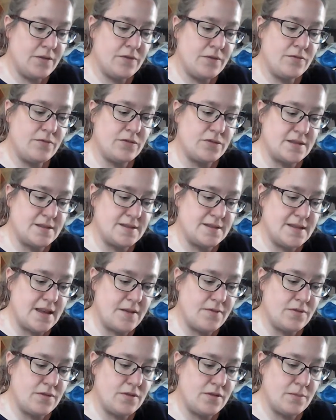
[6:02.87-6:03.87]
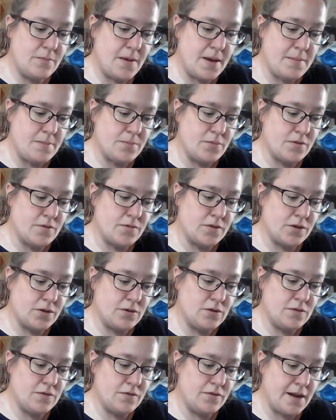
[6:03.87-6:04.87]
from the 7th member of the
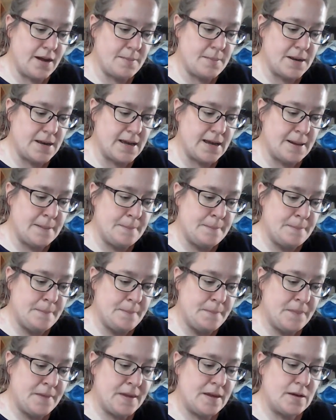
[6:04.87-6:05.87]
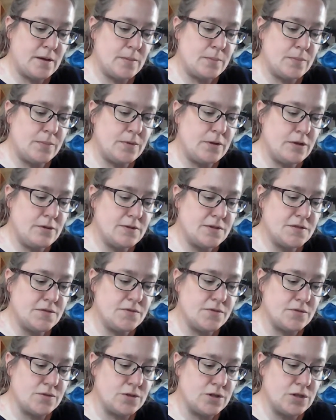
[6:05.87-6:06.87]
Good family, a
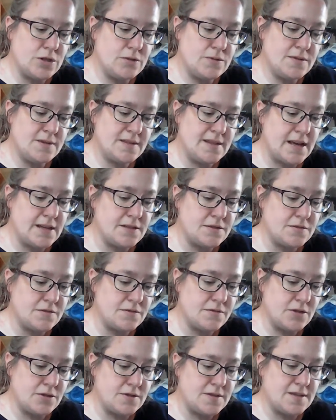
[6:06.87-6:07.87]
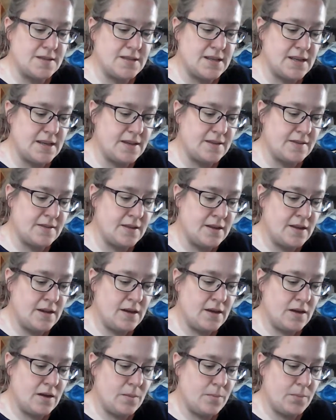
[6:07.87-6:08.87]
beautiful new set of false teeth,
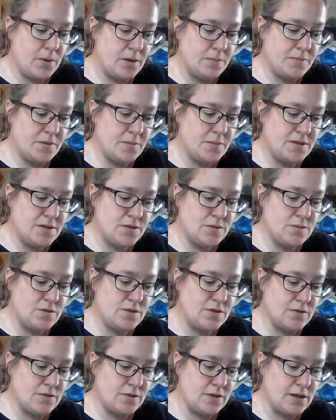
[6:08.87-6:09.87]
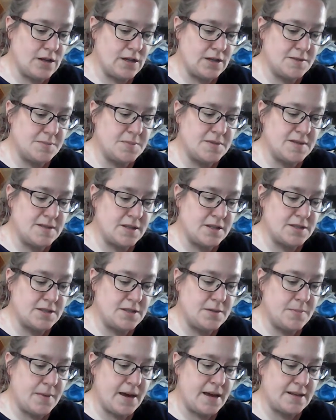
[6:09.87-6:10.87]
and popped them into a toothglass beside
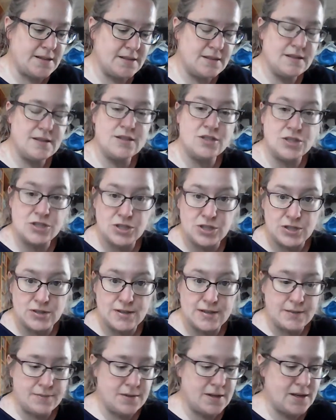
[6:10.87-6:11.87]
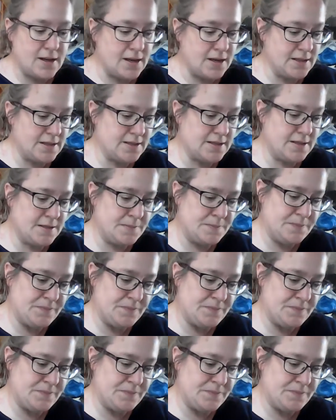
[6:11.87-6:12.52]
her bed and turned out the light.